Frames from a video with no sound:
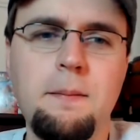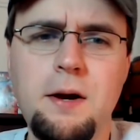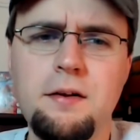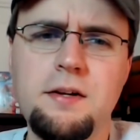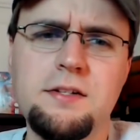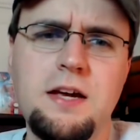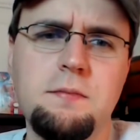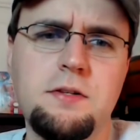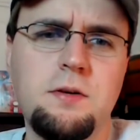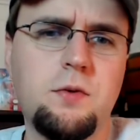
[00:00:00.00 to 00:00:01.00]
Apparently this
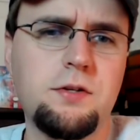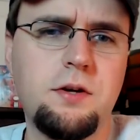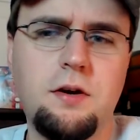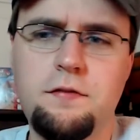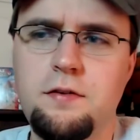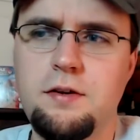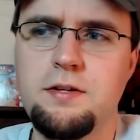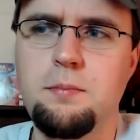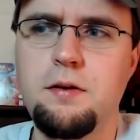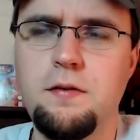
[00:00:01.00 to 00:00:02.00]
game is somewhat sought after,
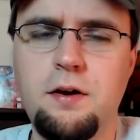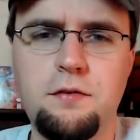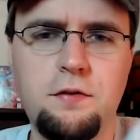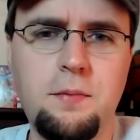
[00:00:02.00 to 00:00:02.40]
as I believe it goes for